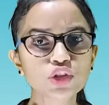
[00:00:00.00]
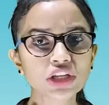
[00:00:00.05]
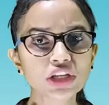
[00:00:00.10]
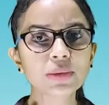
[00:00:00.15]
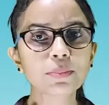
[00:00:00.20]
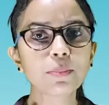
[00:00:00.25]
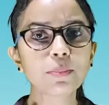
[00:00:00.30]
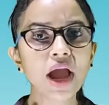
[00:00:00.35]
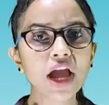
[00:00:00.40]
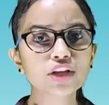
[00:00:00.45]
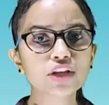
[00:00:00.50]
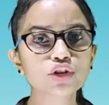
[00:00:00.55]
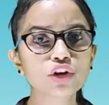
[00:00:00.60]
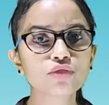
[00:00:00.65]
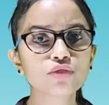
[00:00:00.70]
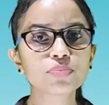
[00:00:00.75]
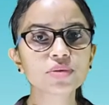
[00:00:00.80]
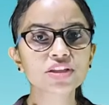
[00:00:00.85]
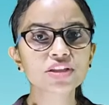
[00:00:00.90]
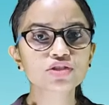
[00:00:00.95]
sticky part
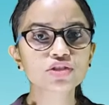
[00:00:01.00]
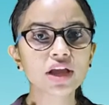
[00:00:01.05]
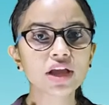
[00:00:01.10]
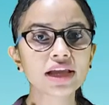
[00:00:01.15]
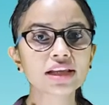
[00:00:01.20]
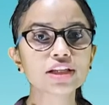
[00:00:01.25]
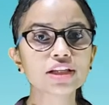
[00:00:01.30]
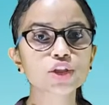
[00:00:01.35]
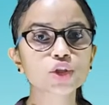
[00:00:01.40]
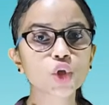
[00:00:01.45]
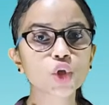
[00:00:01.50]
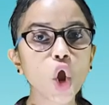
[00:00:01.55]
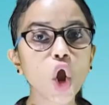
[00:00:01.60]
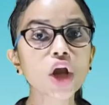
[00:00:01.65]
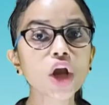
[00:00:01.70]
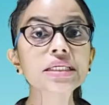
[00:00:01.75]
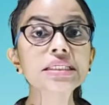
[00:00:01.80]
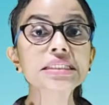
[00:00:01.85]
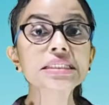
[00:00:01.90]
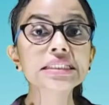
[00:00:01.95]
of pistil is
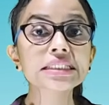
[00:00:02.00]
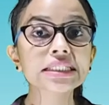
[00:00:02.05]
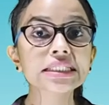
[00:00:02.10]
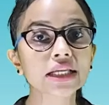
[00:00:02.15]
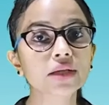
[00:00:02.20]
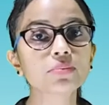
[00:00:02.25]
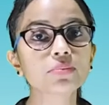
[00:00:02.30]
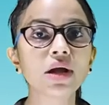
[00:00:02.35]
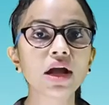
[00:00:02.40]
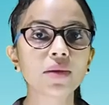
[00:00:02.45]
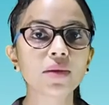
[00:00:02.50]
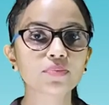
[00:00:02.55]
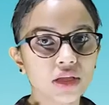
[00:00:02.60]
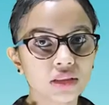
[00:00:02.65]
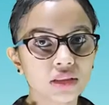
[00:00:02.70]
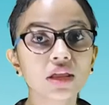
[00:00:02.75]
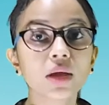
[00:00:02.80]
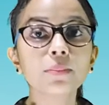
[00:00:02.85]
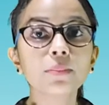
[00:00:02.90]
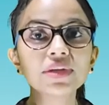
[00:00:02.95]
called stigma.
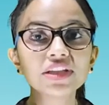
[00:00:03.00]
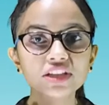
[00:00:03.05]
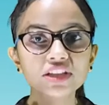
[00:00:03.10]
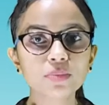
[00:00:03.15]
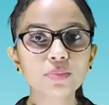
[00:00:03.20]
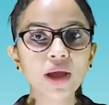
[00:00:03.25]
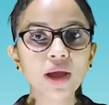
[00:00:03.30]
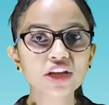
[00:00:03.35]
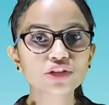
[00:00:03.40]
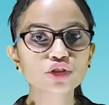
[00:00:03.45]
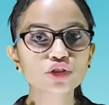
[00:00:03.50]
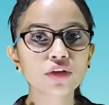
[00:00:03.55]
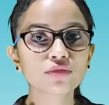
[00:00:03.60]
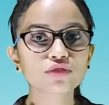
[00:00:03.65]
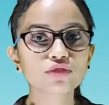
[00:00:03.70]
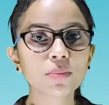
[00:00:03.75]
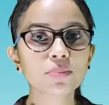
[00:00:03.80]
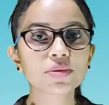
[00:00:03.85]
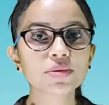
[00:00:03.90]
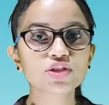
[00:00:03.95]
The middle part
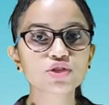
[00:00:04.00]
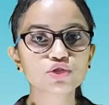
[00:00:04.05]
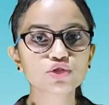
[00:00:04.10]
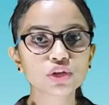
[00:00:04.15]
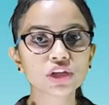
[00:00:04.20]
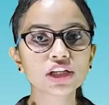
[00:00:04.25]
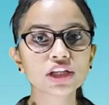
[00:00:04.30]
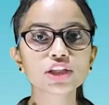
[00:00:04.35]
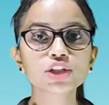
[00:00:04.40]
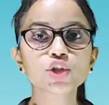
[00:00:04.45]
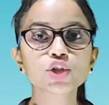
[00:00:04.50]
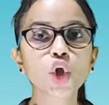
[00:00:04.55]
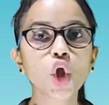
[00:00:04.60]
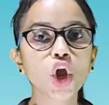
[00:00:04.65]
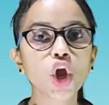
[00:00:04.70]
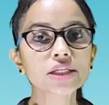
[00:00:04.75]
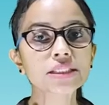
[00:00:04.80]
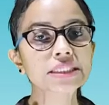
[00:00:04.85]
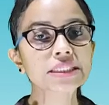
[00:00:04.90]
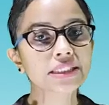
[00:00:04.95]
of the pistil is
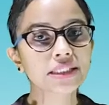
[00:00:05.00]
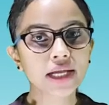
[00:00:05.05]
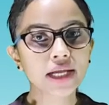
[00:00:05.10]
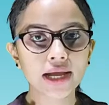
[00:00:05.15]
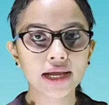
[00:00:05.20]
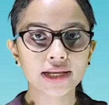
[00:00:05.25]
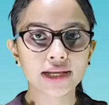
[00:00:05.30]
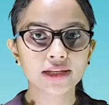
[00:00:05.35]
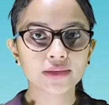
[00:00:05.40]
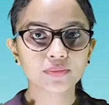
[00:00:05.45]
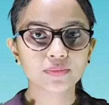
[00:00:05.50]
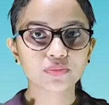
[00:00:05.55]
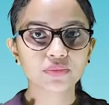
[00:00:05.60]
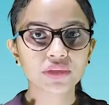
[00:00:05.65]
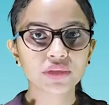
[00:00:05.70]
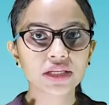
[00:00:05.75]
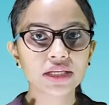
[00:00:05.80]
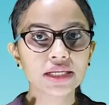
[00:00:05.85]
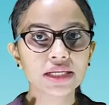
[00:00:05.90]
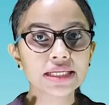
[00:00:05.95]
called style.
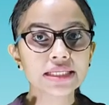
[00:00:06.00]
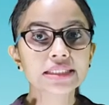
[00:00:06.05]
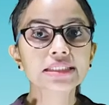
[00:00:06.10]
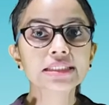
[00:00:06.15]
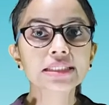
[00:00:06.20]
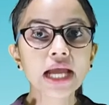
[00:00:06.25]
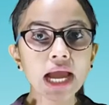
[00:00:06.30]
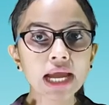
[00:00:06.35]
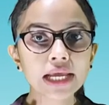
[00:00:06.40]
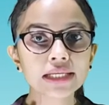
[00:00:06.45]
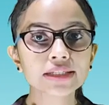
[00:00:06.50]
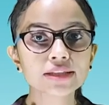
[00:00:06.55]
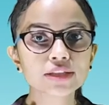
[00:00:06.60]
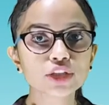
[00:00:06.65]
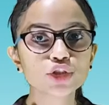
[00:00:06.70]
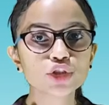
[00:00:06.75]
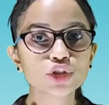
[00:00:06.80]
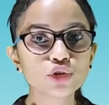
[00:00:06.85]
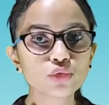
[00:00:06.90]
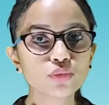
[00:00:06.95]
Style is
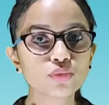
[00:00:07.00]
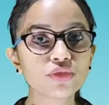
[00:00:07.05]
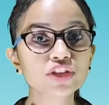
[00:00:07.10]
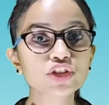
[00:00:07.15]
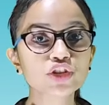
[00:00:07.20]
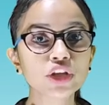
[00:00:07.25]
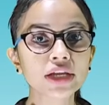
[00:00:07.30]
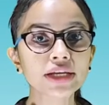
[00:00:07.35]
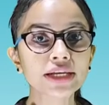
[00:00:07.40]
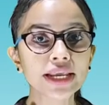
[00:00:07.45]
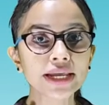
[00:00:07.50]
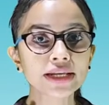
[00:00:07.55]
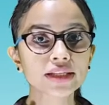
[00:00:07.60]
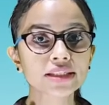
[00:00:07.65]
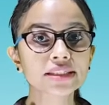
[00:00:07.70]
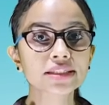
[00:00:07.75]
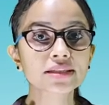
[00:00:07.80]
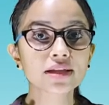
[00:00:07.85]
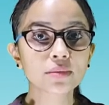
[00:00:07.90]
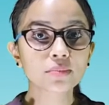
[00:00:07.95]
a tube which
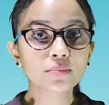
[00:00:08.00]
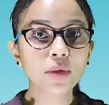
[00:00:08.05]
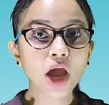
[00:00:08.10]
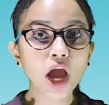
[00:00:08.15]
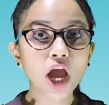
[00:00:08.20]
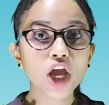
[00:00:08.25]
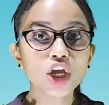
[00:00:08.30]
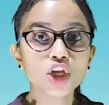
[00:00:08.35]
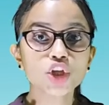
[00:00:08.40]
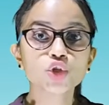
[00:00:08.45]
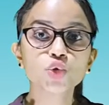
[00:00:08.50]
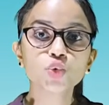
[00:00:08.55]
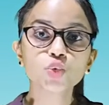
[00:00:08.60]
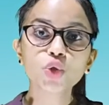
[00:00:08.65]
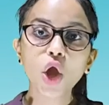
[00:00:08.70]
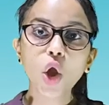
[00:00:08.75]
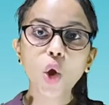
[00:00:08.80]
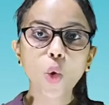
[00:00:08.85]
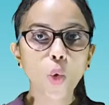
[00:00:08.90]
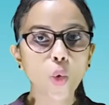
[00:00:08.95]
connects stigma to
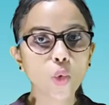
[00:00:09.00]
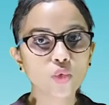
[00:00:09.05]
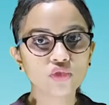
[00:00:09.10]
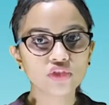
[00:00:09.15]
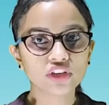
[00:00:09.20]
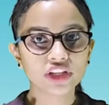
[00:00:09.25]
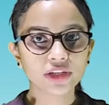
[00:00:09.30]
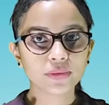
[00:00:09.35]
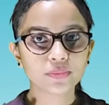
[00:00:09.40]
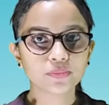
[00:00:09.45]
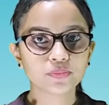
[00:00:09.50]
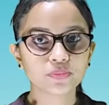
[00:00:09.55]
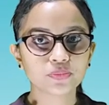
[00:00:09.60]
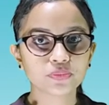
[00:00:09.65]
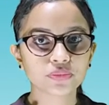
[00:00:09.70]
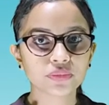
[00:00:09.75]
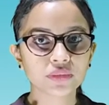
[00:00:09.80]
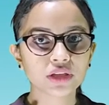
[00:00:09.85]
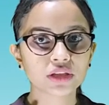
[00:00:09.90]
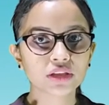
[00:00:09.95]
the ovary.
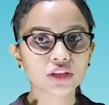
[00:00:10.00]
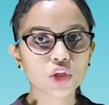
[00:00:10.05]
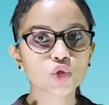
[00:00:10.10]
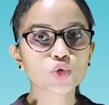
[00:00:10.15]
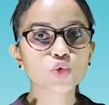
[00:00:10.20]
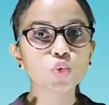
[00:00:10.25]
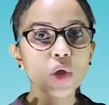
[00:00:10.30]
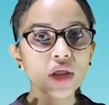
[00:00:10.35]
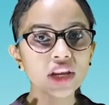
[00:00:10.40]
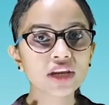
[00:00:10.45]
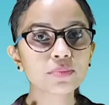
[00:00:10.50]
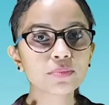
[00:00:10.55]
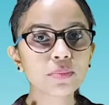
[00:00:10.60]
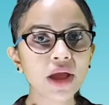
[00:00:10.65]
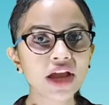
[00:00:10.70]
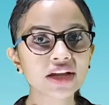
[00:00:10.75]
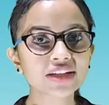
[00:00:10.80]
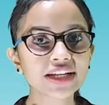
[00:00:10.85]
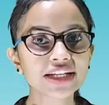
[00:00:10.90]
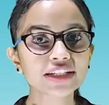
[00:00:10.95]
The swollen
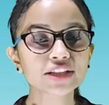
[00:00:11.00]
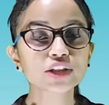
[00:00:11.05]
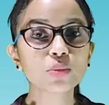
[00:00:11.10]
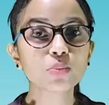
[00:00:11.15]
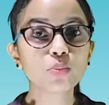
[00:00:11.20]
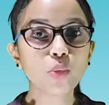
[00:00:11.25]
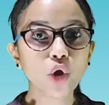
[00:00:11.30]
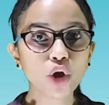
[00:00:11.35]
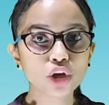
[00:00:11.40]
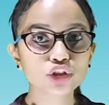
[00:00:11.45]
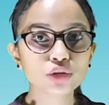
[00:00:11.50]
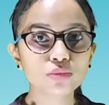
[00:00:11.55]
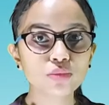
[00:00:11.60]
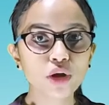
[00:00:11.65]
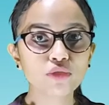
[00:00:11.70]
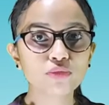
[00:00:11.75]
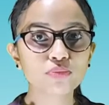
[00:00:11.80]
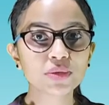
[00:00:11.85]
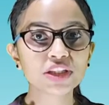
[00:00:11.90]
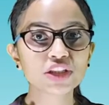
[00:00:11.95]
part at the
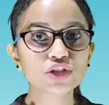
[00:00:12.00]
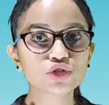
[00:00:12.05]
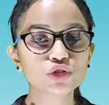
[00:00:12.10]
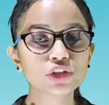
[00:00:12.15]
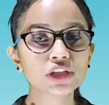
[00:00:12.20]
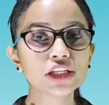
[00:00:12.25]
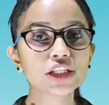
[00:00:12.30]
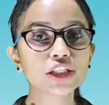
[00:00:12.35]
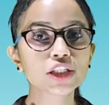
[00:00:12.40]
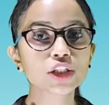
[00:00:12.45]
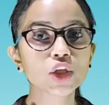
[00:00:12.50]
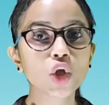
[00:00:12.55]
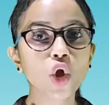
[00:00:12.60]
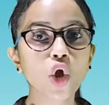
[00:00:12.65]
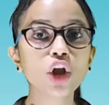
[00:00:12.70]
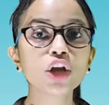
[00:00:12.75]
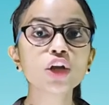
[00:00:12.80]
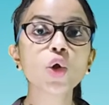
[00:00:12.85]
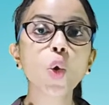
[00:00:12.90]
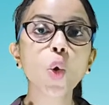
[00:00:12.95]
bottom of pistil is
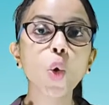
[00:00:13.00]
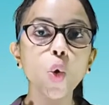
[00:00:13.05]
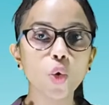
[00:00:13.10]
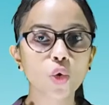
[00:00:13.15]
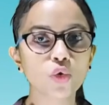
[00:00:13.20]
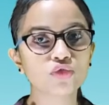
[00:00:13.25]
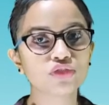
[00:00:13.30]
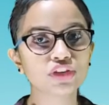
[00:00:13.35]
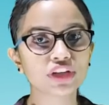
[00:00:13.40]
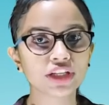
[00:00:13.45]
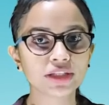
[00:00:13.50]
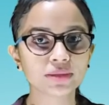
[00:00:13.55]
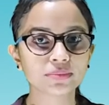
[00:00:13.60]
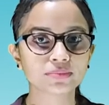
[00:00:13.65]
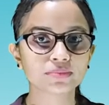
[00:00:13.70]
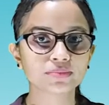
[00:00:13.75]
called ovary.